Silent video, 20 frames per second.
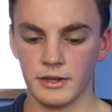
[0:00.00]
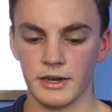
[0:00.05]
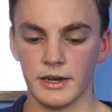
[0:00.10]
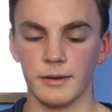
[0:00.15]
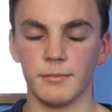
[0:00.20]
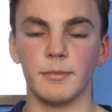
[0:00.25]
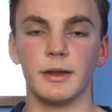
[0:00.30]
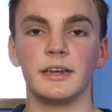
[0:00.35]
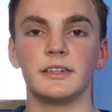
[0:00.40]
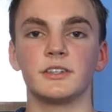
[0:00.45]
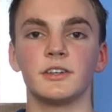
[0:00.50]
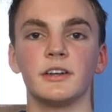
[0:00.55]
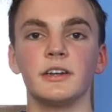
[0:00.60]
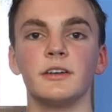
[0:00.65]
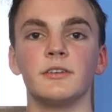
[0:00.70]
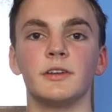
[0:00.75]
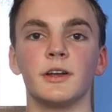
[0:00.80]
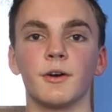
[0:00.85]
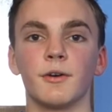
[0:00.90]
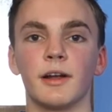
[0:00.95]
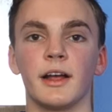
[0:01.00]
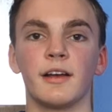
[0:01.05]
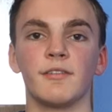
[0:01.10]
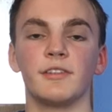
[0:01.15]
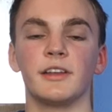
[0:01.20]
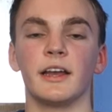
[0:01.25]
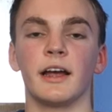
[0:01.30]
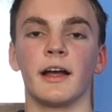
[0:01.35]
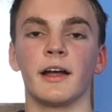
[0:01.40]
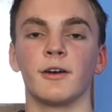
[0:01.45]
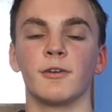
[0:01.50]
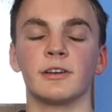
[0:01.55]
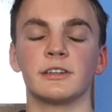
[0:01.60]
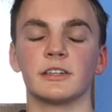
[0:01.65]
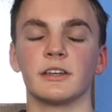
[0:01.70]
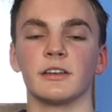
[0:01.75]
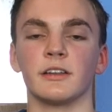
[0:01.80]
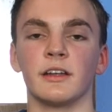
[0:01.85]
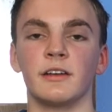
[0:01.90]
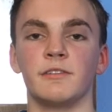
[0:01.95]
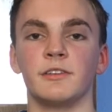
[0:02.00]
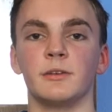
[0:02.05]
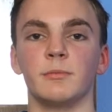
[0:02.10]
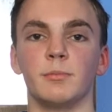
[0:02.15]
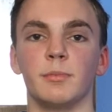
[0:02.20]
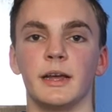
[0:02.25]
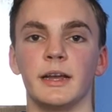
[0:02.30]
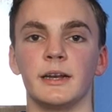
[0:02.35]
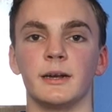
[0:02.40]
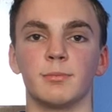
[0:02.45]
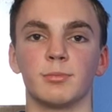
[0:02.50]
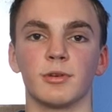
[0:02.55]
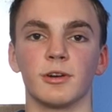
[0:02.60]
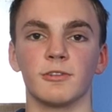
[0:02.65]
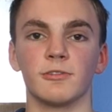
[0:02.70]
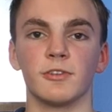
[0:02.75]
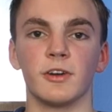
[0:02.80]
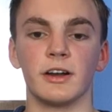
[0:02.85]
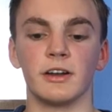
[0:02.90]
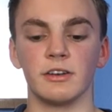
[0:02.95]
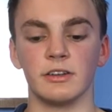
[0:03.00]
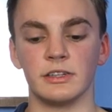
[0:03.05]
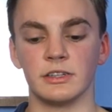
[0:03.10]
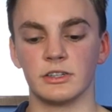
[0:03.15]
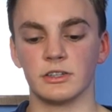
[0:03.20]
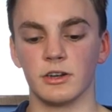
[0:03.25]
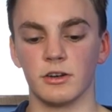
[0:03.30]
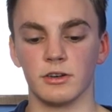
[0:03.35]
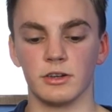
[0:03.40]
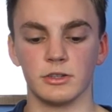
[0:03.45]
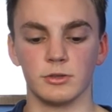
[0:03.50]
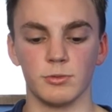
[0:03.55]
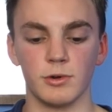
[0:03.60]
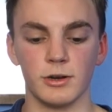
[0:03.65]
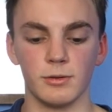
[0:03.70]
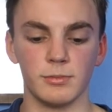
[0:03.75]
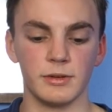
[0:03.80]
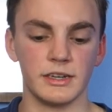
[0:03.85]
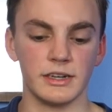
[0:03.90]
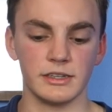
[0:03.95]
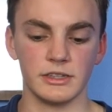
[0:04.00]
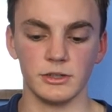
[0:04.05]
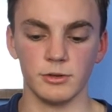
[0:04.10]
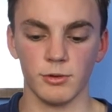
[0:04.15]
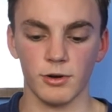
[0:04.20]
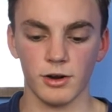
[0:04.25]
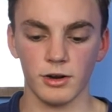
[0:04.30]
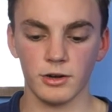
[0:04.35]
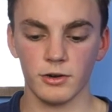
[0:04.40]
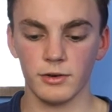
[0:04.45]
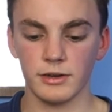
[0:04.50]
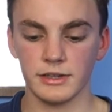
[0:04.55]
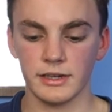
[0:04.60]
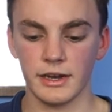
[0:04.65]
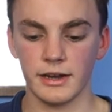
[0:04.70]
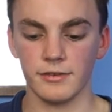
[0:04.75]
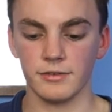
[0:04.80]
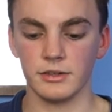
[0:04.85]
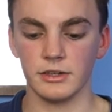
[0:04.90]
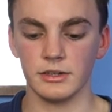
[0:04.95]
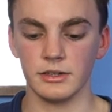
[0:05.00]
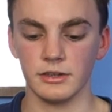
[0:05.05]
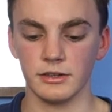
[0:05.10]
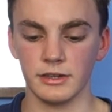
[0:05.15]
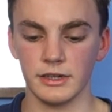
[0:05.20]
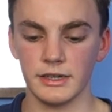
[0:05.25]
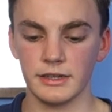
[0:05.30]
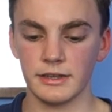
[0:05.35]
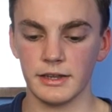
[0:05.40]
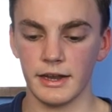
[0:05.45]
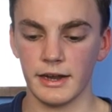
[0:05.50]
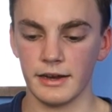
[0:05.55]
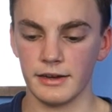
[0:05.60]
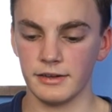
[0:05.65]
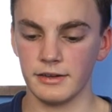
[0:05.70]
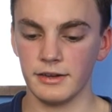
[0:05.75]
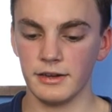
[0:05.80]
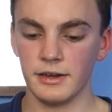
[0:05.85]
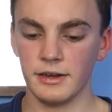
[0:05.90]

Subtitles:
And make sure you don't have the iOS 11 beta profile installed as well, because you are going to have to delete that.